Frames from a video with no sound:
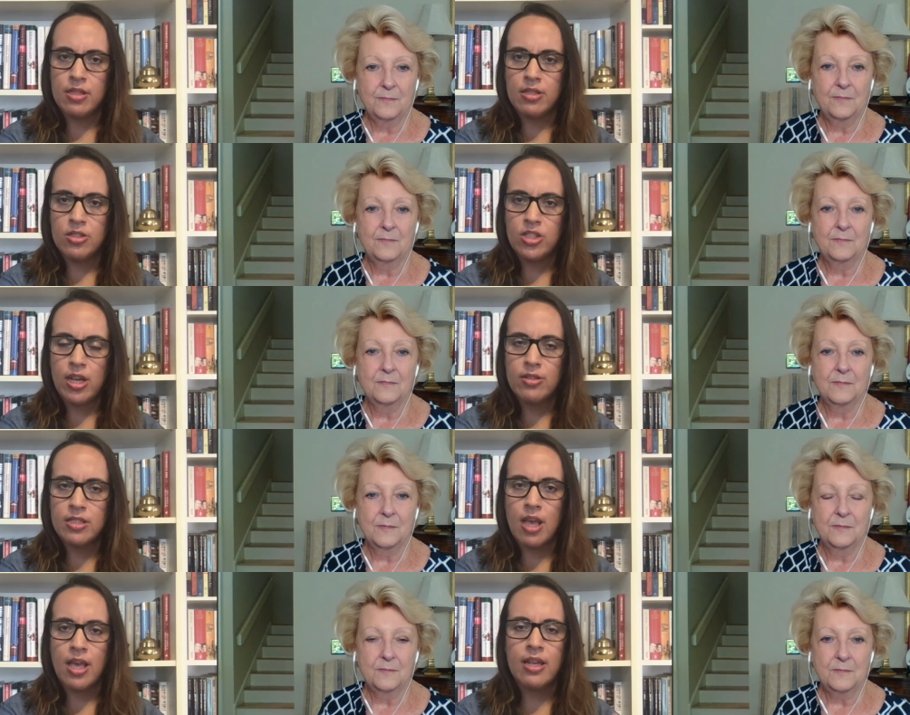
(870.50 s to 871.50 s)
Speaker 1: the chair
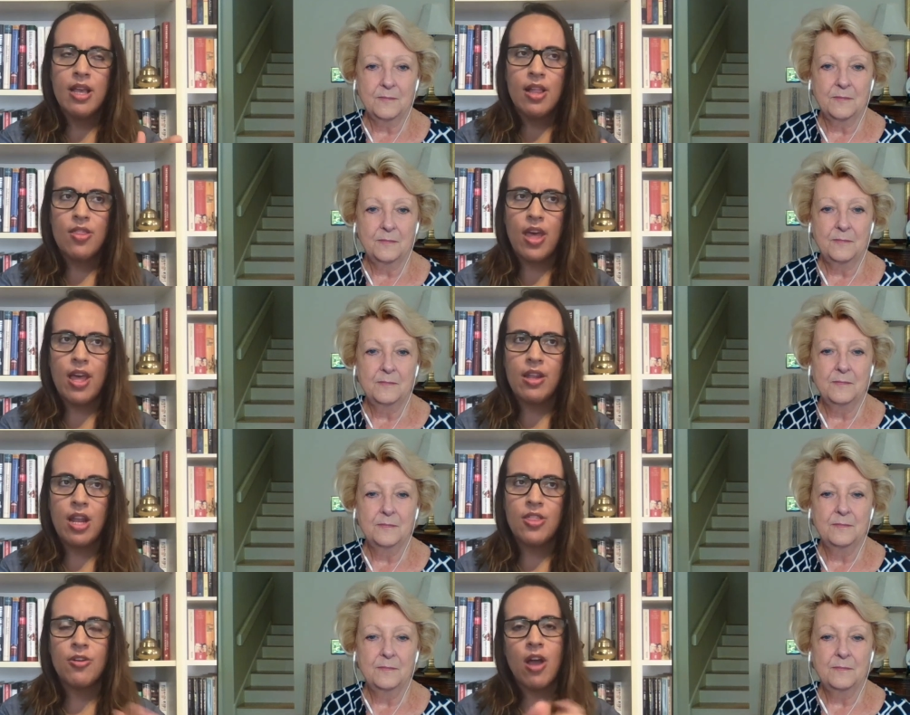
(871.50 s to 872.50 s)
side,
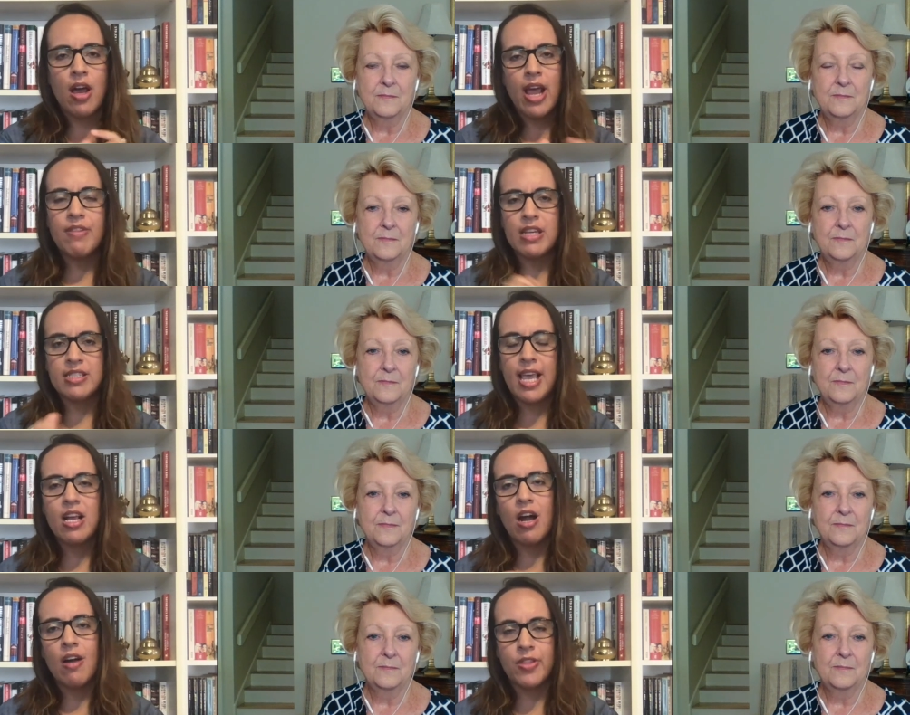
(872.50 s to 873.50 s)
then they're not having to
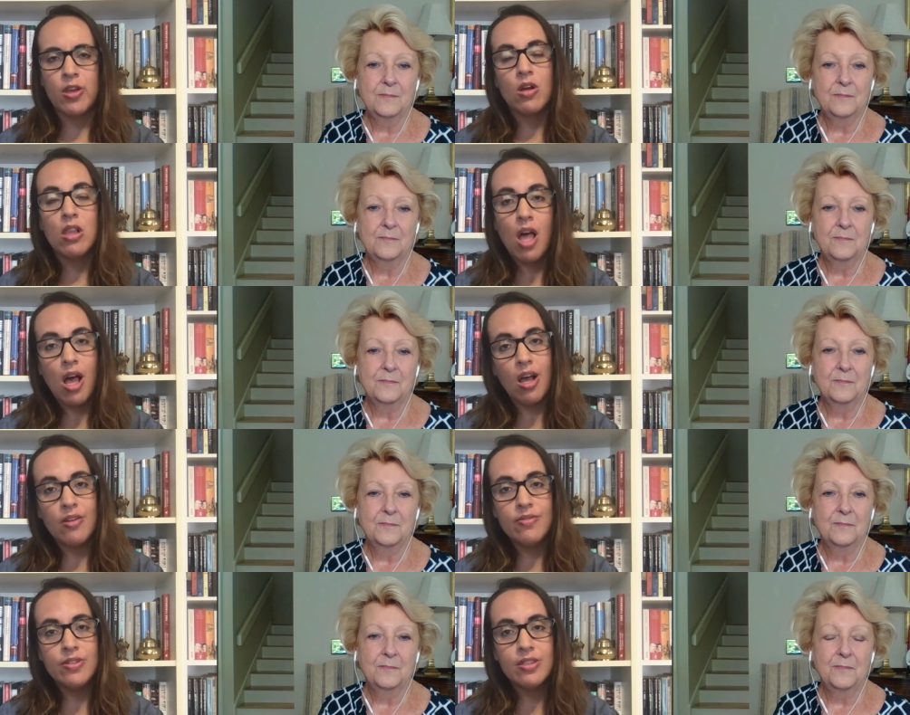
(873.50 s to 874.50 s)
take off their
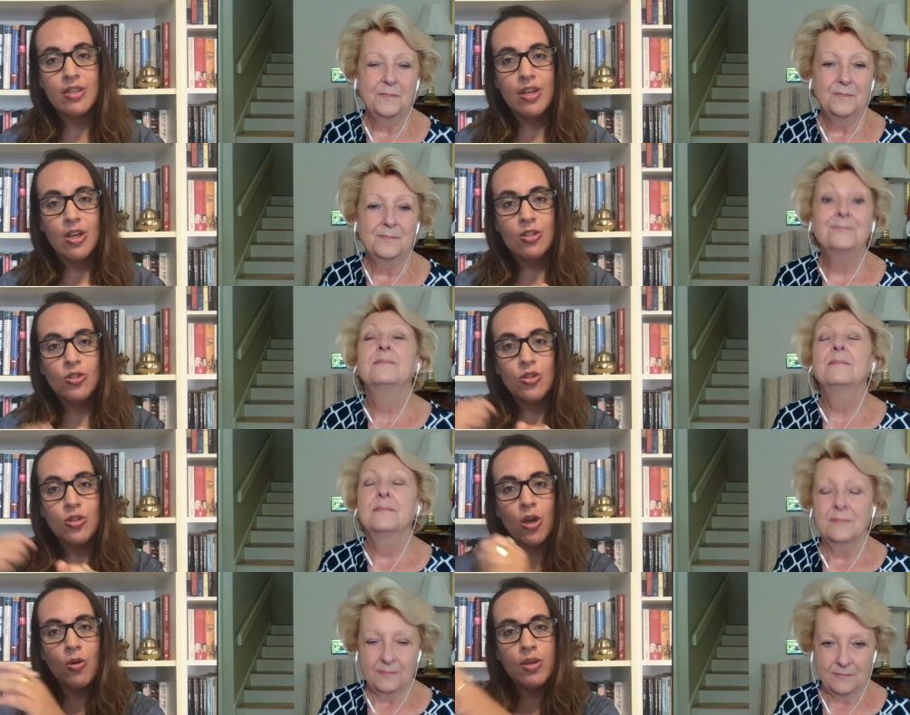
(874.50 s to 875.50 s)
gloves to
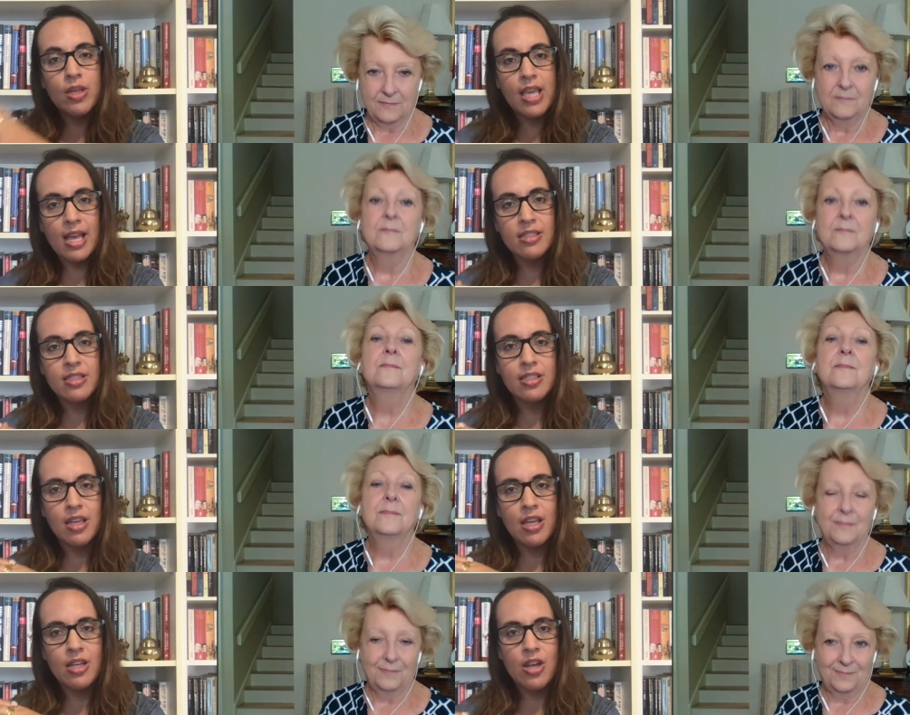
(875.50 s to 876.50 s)
go get
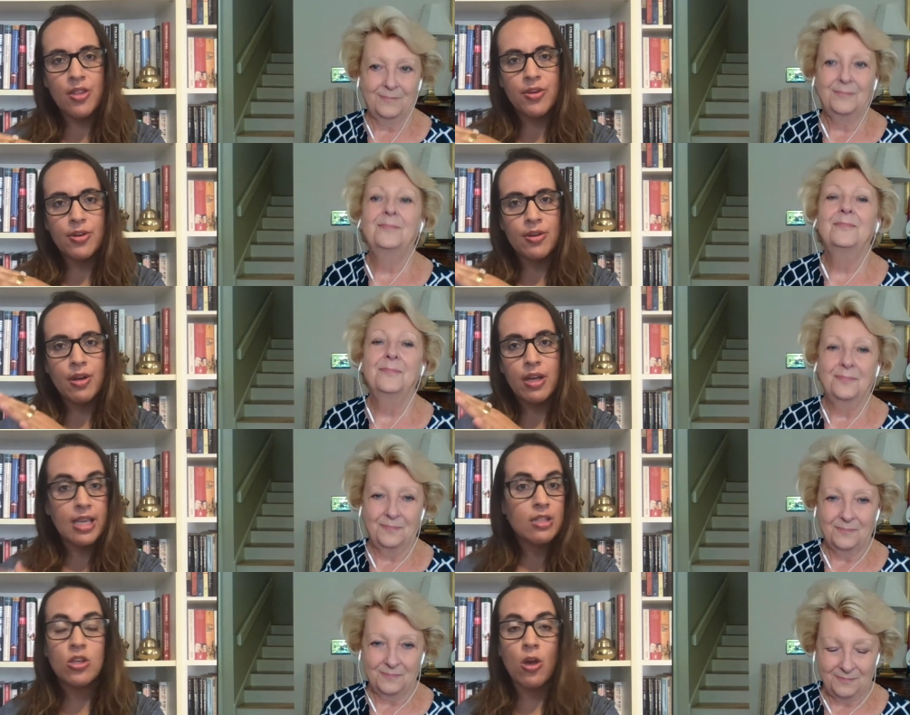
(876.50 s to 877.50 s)
another,
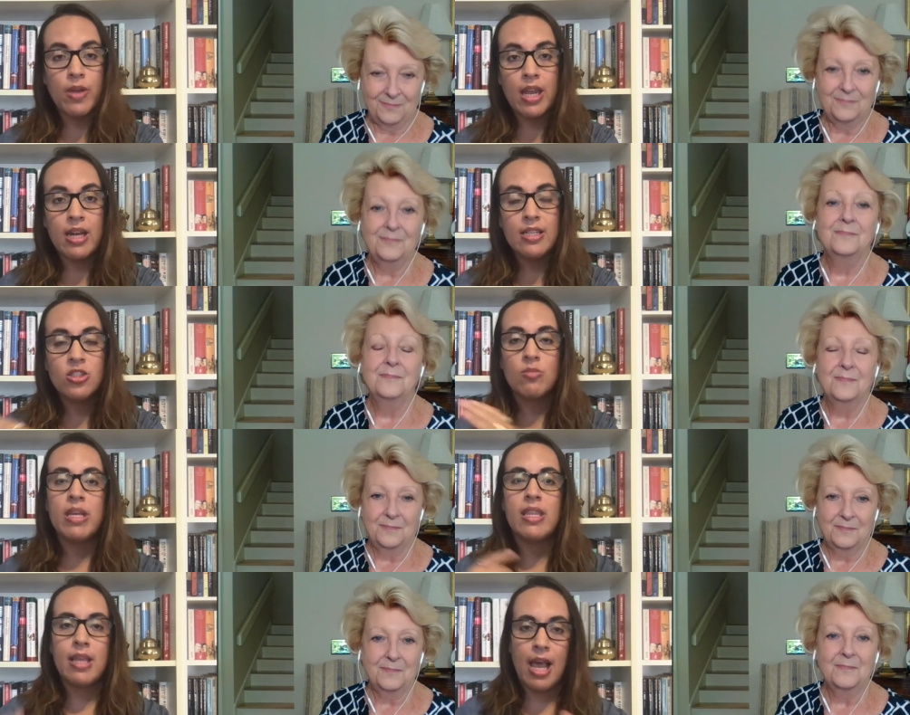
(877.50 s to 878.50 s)
to go get an
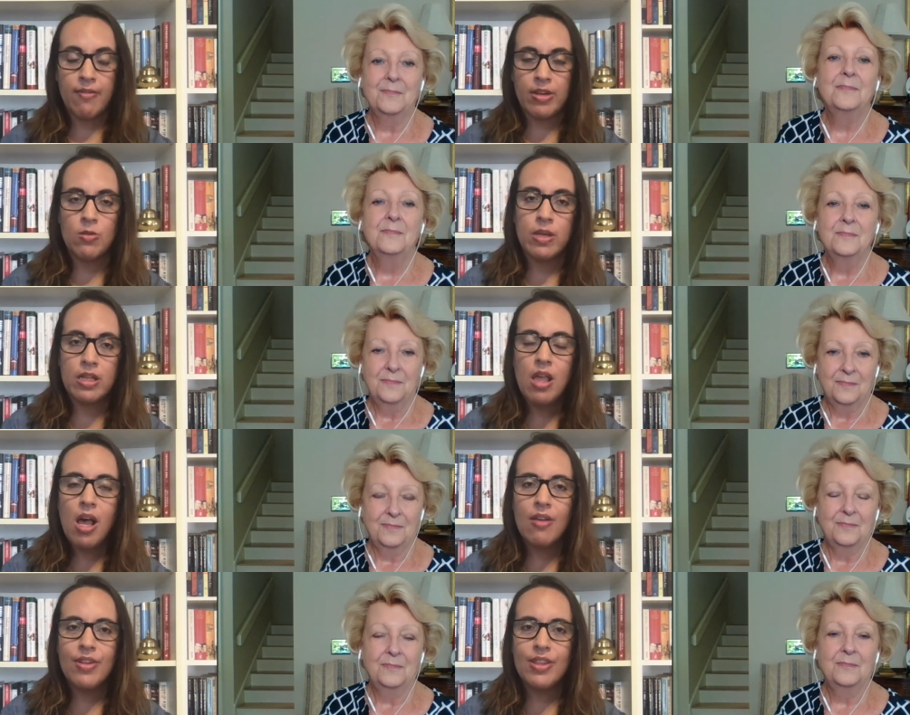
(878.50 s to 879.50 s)
instrument and then having to re glove.